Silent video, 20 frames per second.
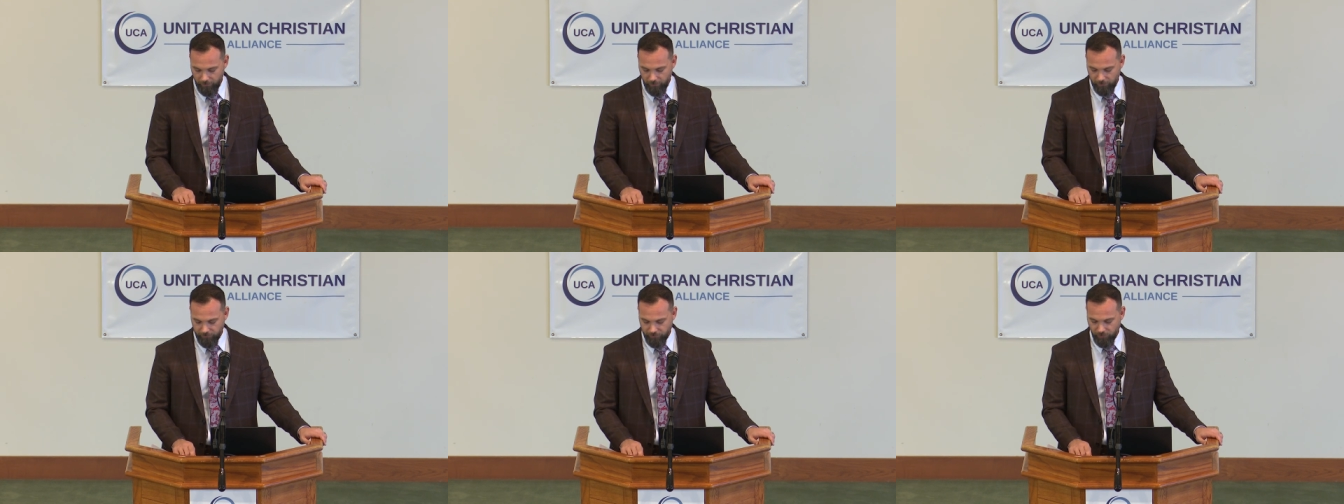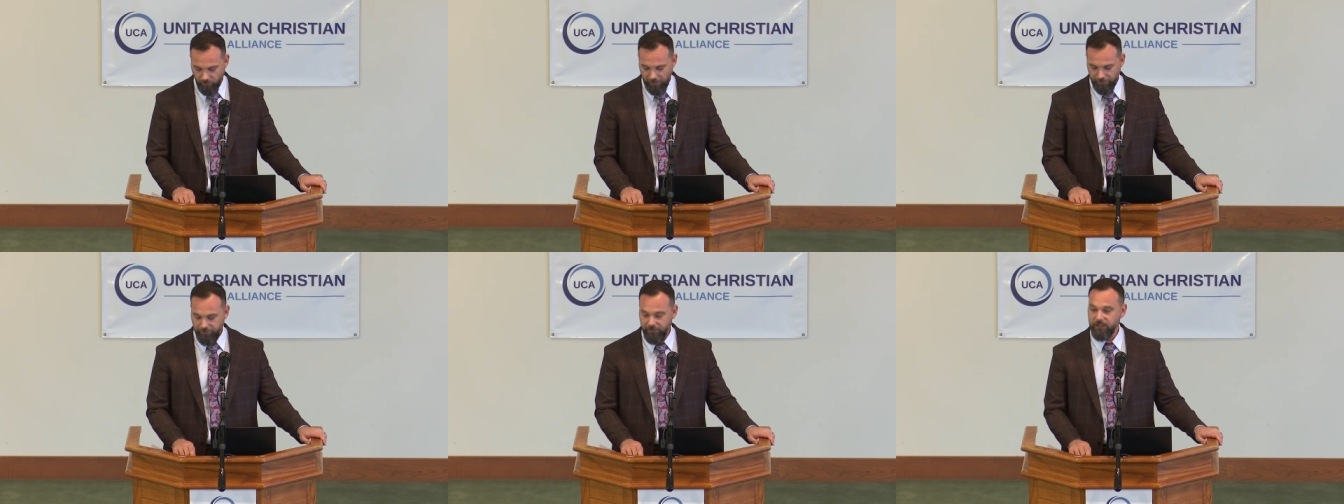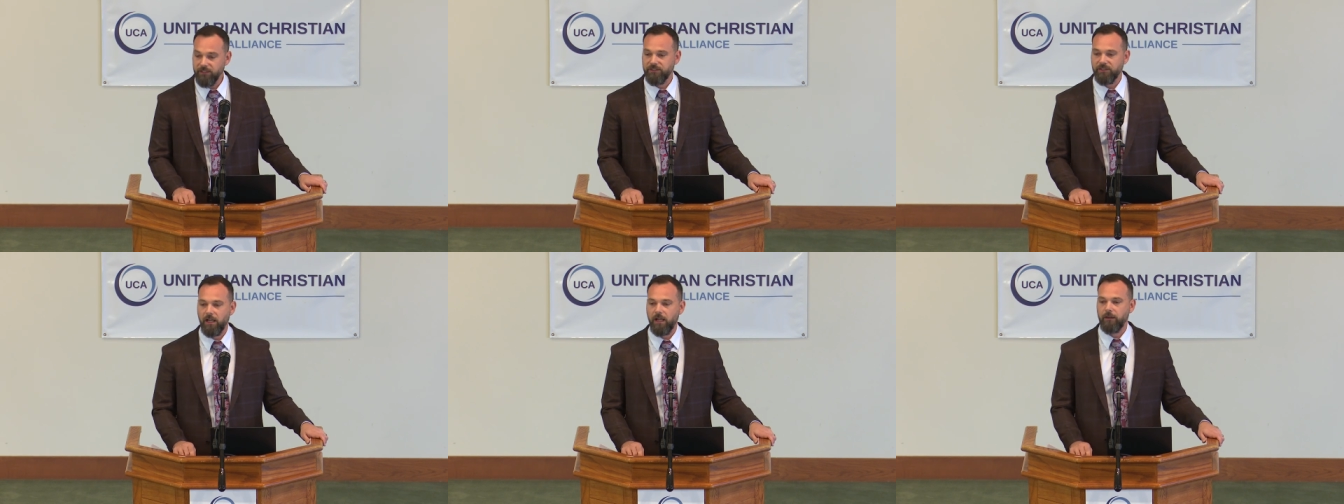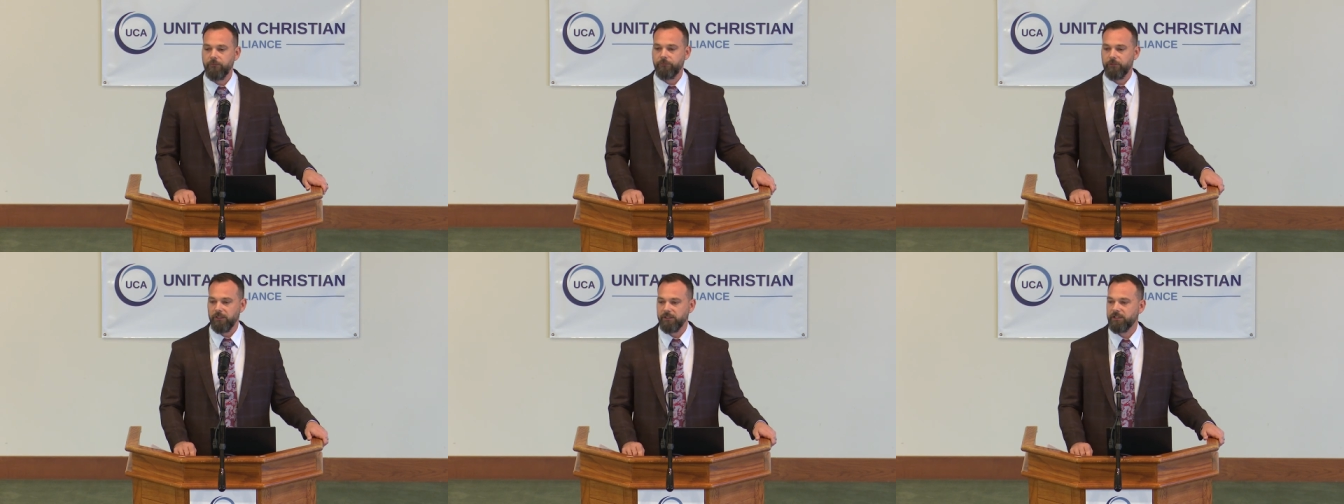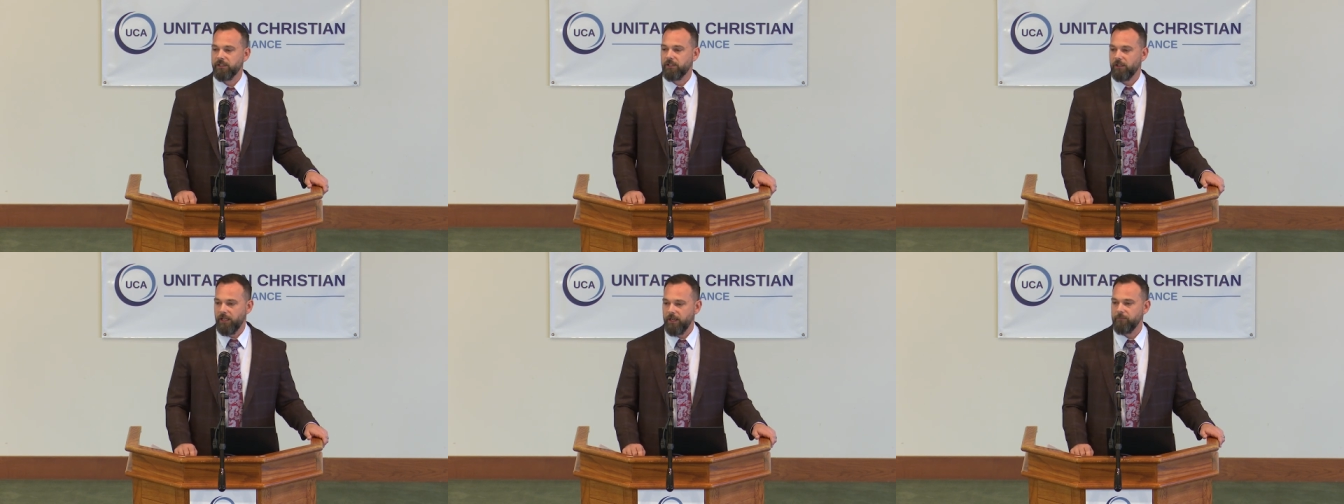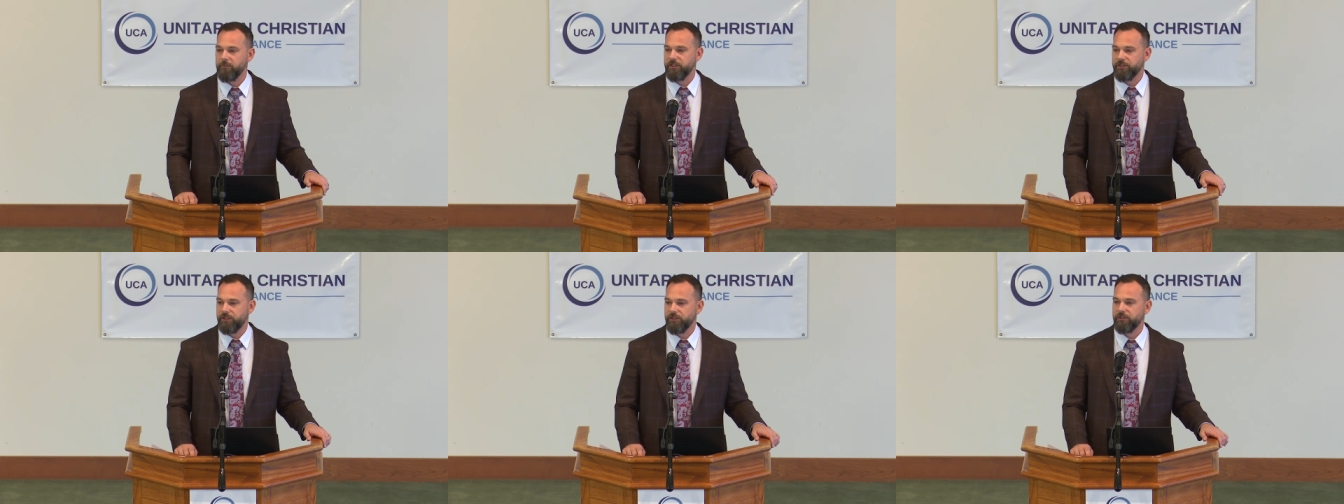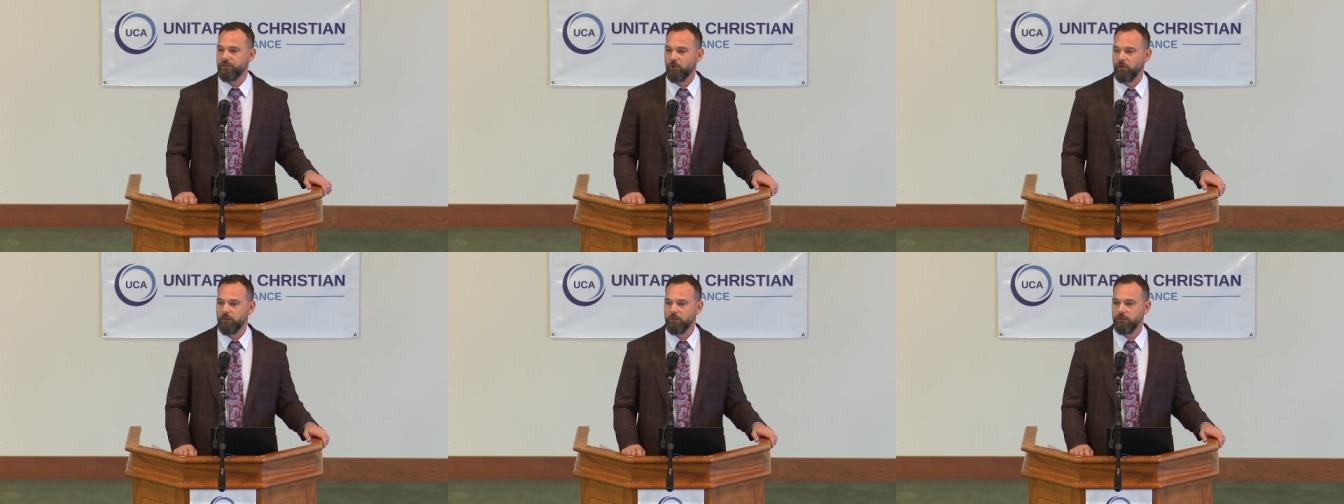So I think it's time for us to claim this
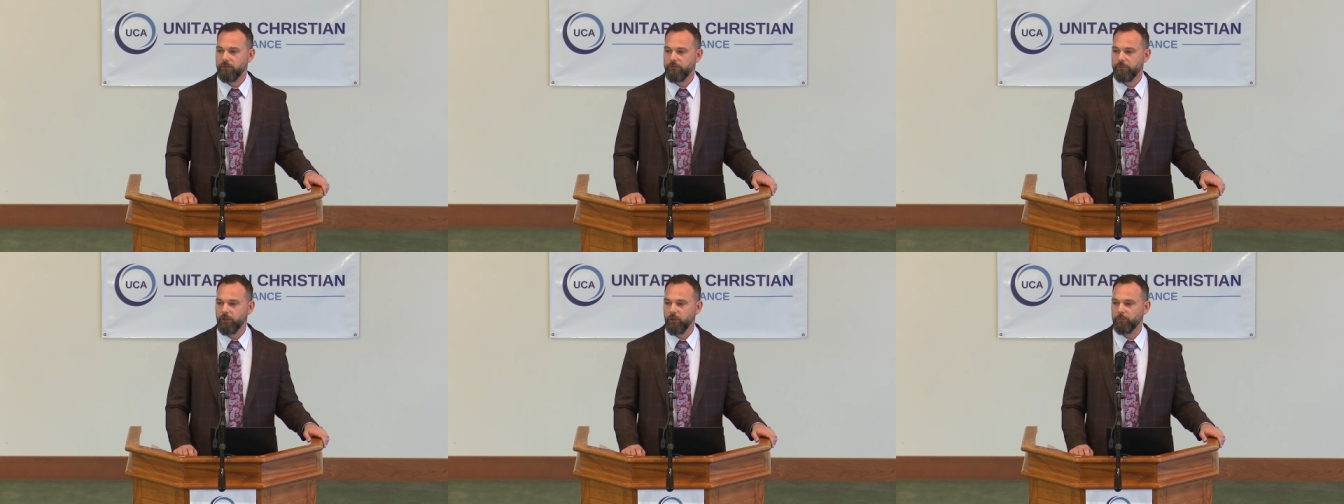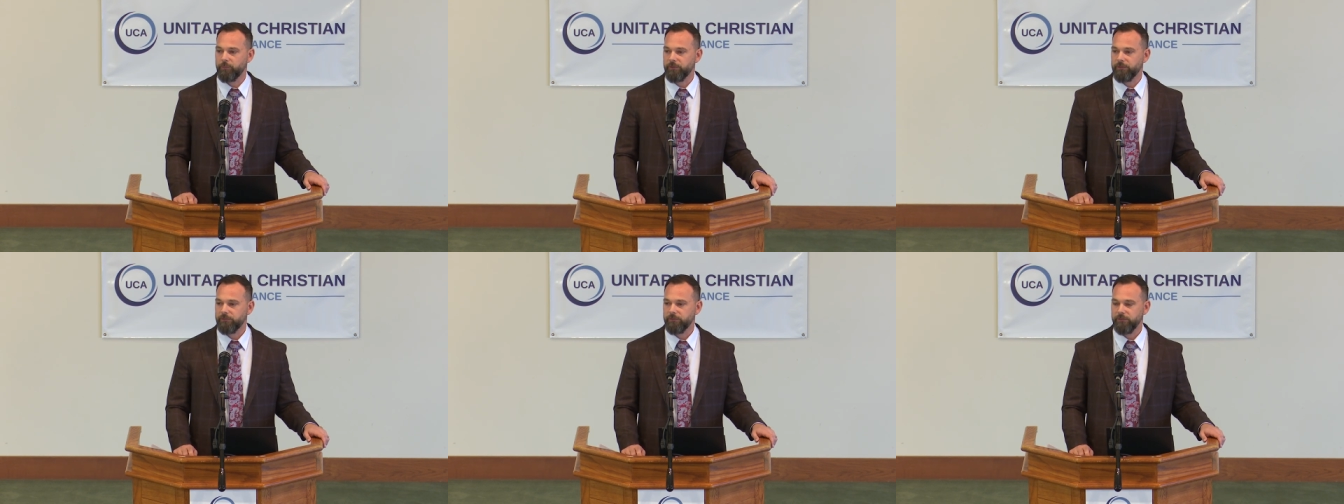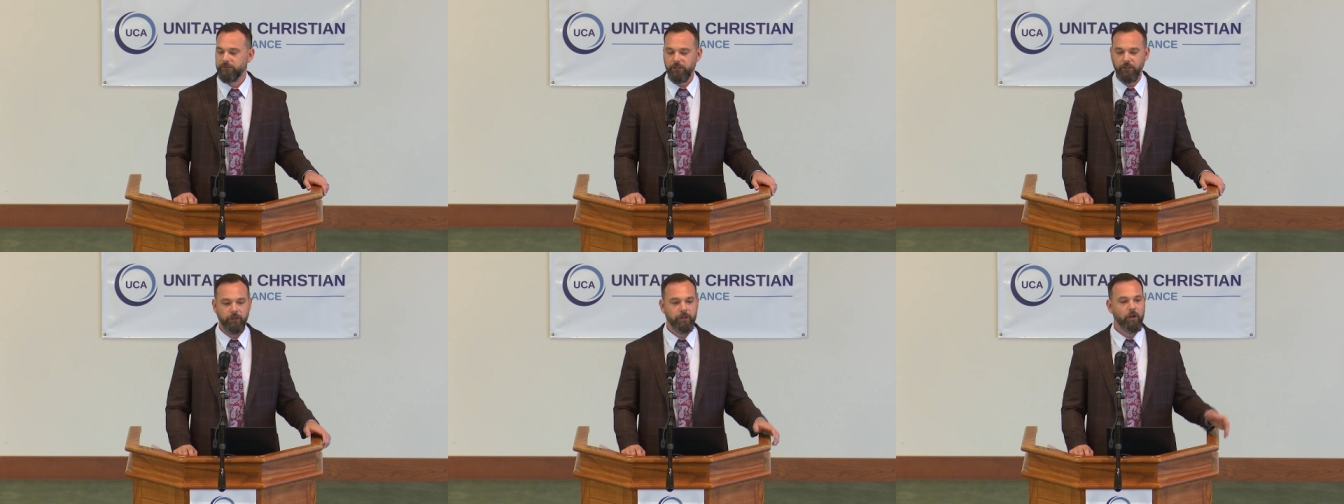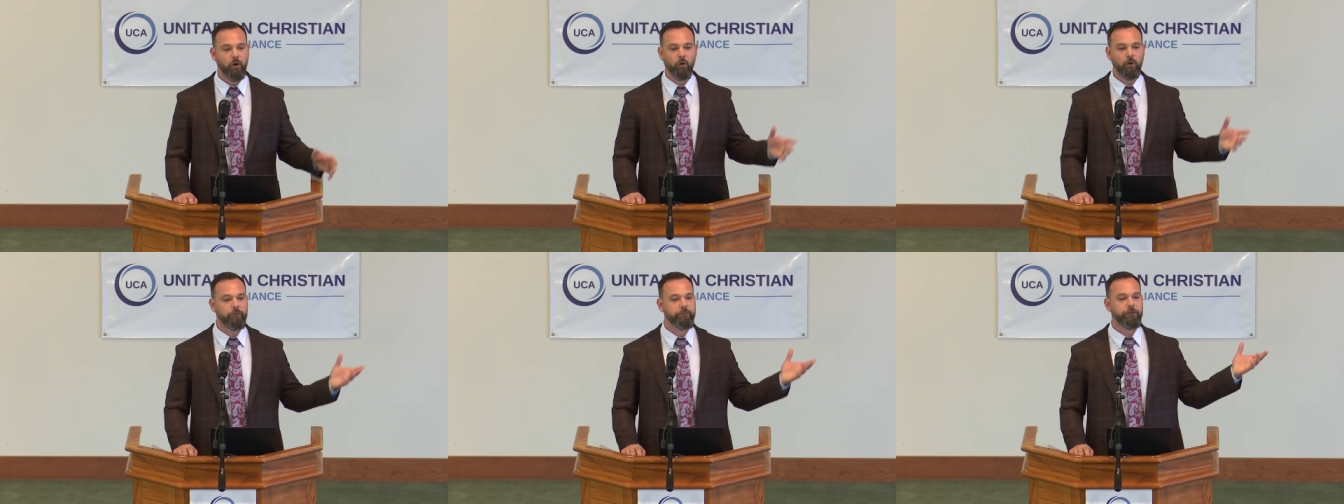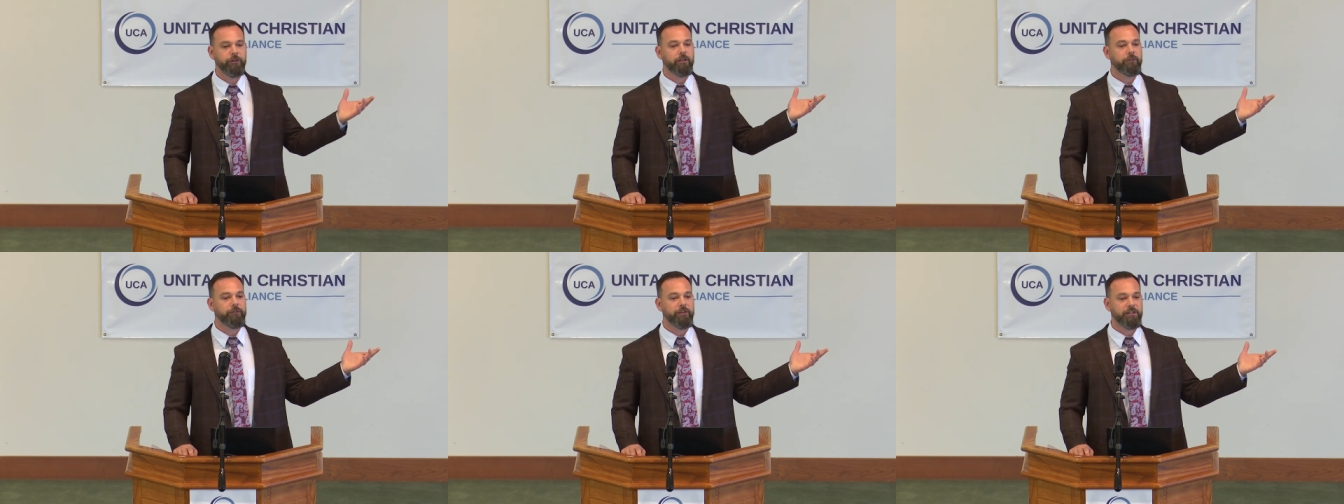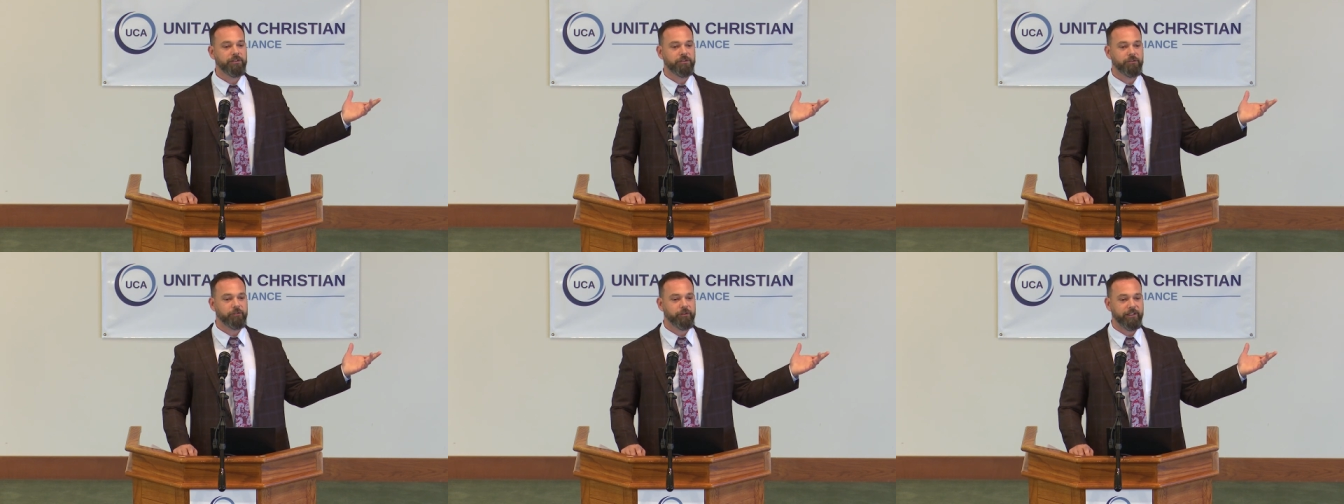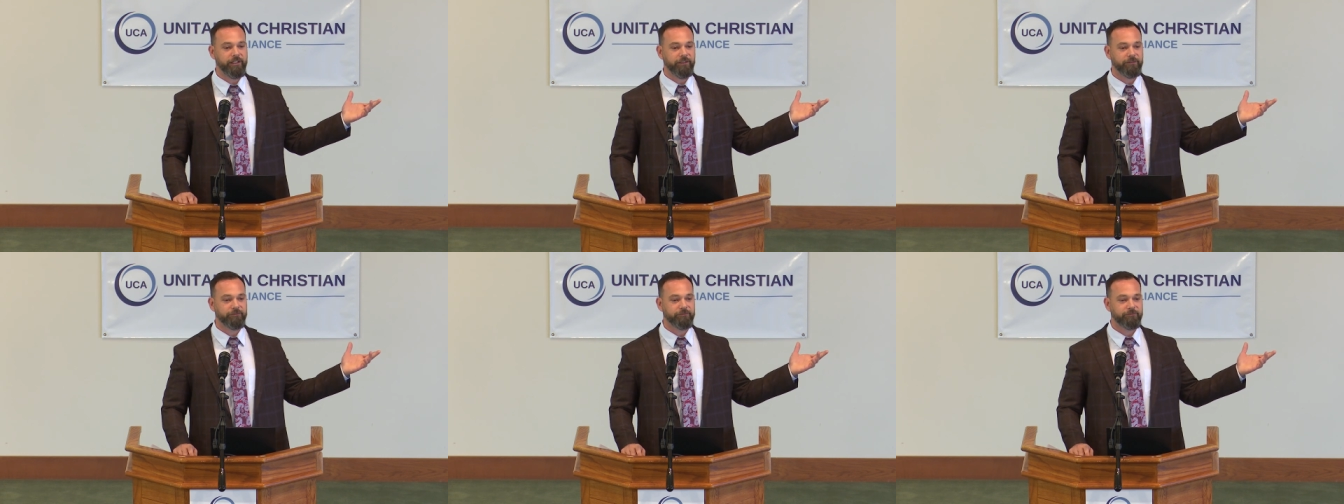historical group. They're an orphan of
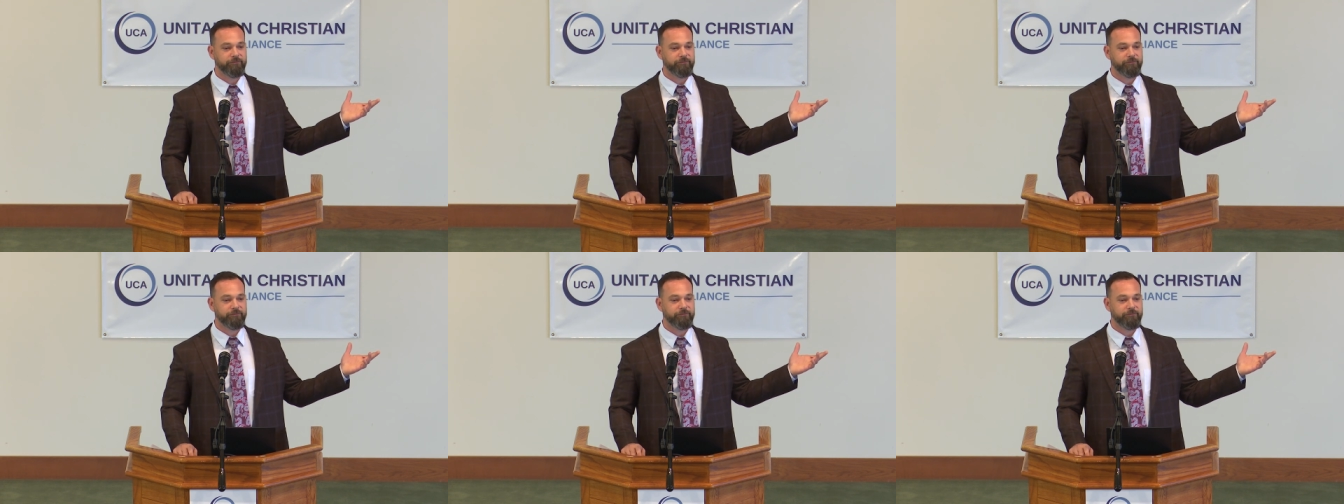history.